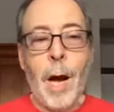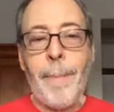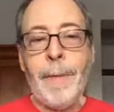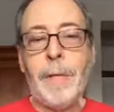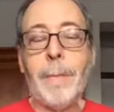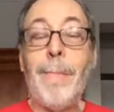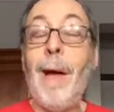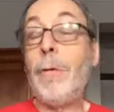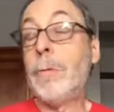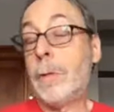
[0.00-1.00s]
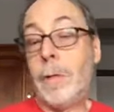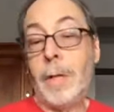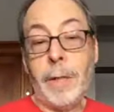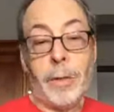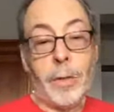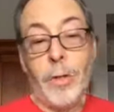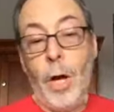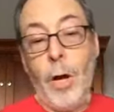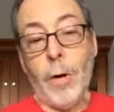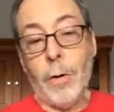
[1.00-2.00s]
up into the mountains to get
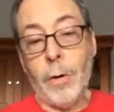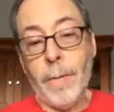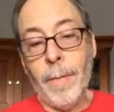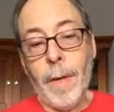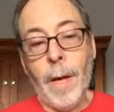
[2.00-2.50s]
snow.